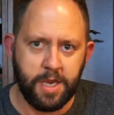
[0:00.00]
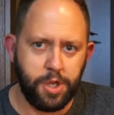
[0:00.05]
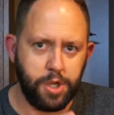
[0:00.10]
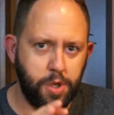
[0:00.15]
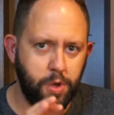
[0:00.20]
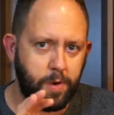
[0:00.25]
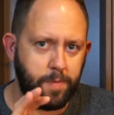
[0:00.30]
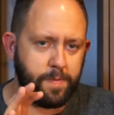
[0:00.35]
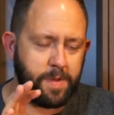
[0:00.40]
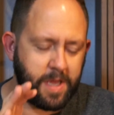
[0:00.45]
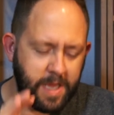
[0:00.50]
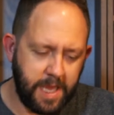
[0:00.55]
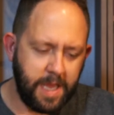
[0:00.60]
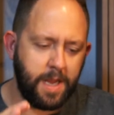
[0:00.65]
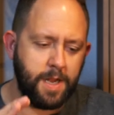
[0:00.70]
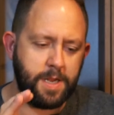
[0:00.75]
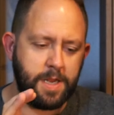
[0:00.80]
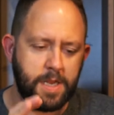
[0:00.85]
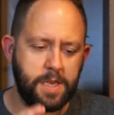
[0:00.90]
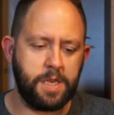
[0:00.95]
So I'm
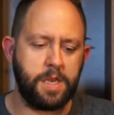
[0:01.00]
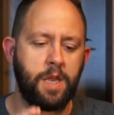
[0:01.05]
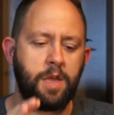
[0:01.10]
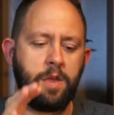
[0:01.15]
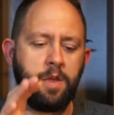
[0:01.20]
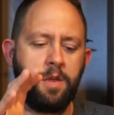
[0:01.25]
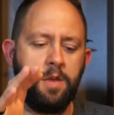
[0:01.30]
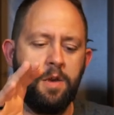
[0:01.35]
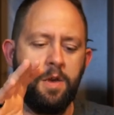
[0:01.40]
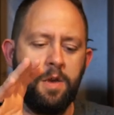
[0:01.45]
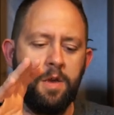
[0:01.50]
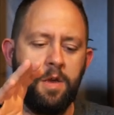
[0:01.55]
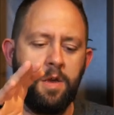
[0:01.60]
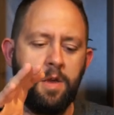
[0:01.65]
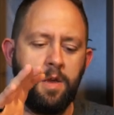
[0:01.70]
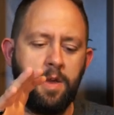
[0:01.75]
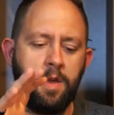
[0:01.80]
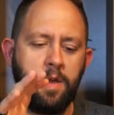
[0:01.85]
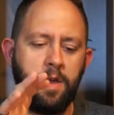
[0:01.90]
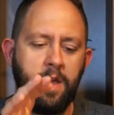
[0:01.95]
keen to see
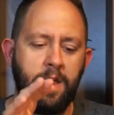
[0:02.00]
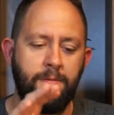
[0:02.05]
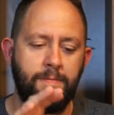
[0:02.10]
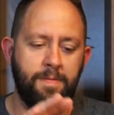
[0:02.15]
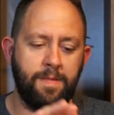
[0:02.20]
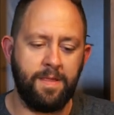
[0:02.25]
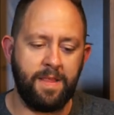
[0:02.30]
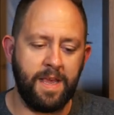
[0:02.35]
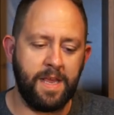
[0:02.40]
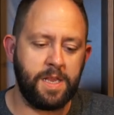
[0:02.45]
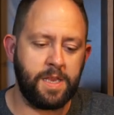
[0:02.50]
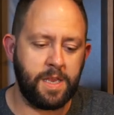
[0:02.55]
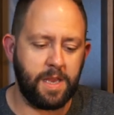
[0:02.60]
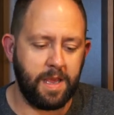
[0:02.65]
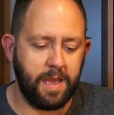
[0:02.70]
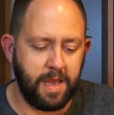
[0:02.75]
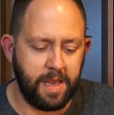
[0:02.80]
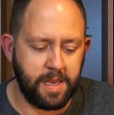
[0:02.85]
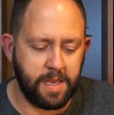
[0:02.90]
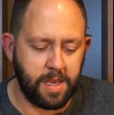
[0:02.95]
if
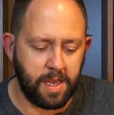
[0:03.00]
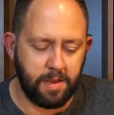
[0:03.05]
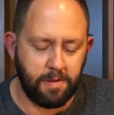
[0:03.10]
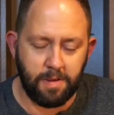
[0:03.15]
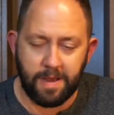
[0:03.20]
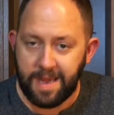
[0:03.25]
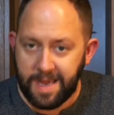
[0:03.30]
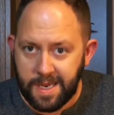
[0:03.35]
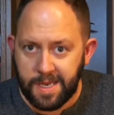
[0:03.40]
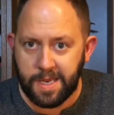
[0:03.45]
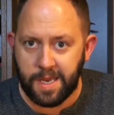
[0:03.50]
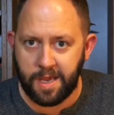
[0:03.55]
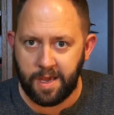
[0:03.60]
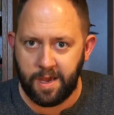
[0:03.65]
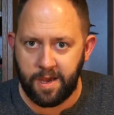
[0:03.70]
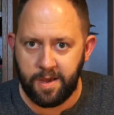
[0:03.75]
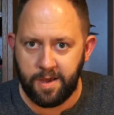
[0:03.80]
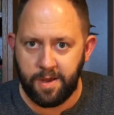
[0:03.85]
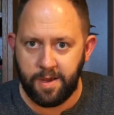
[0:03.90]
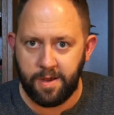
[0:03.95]
this is
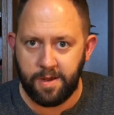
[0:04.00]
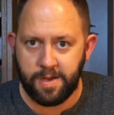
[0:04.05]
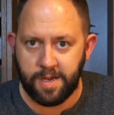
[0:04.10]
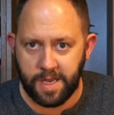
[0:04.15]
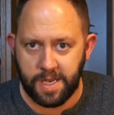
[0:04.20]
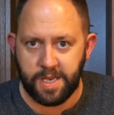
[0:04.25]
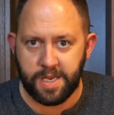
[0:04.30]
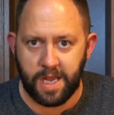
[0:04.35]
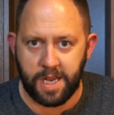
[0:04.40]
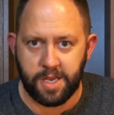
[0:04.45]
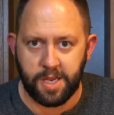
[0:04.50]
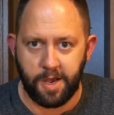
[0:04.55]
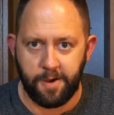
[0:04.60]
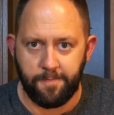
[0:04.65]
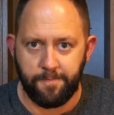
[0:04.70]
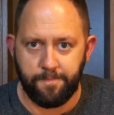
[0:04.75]
easier to set up.